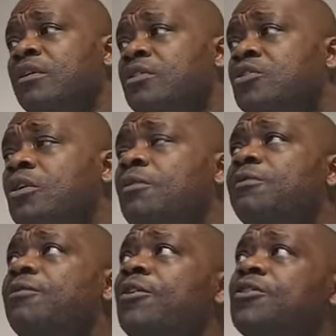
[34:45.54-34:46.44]
Some
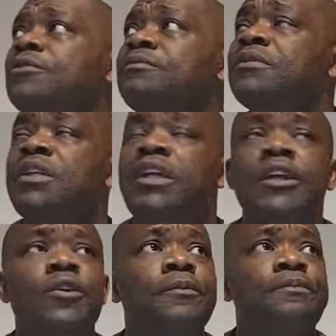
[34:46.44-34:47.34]
of us,
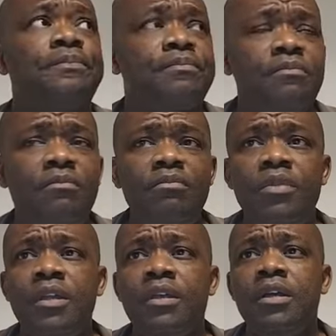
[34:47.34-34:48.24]
you know,
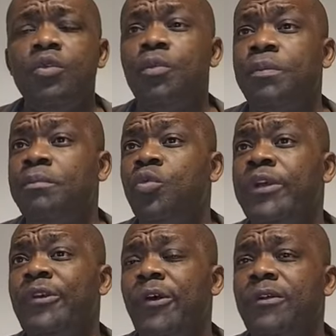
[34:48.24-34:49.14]

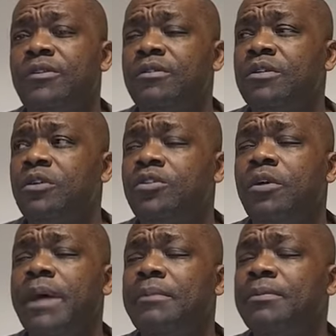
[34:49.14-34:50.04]
we don't, you know,
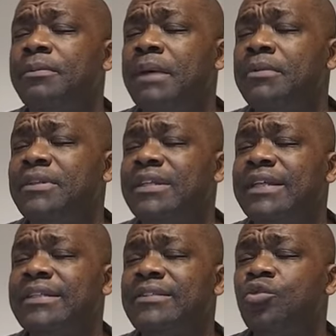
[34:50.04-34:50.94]
Job, Bible said
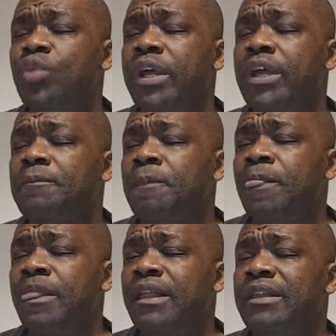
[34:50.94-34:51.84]
that we,
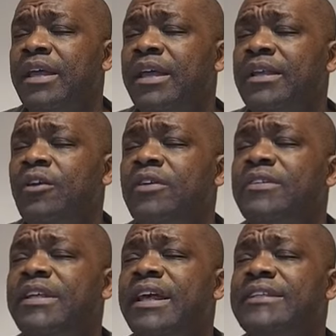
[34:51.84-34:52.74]
uh, the Lord
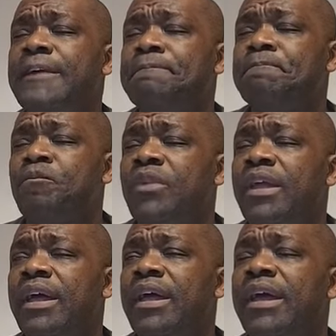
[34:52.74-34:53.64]
said that um,
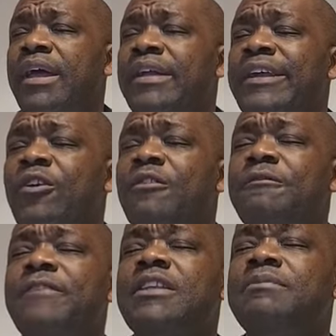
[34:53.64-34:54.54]
uh, uh, uh they
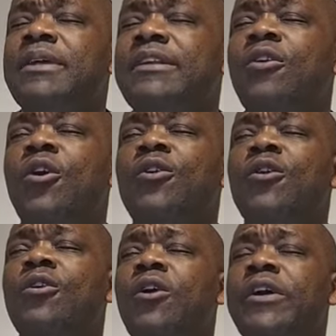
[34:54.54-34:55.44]
confess me, Lord,
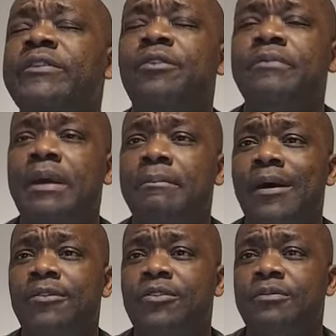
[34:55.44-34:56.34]
Lord, Lord, from their
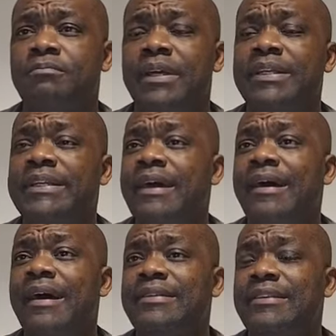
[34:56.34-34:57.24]
mouth, but in their
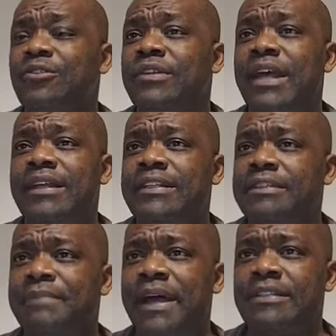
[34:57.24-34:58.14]
heart is totally
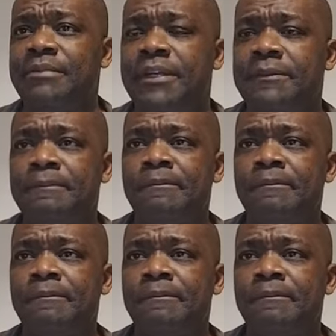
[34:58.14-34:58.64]
despise me.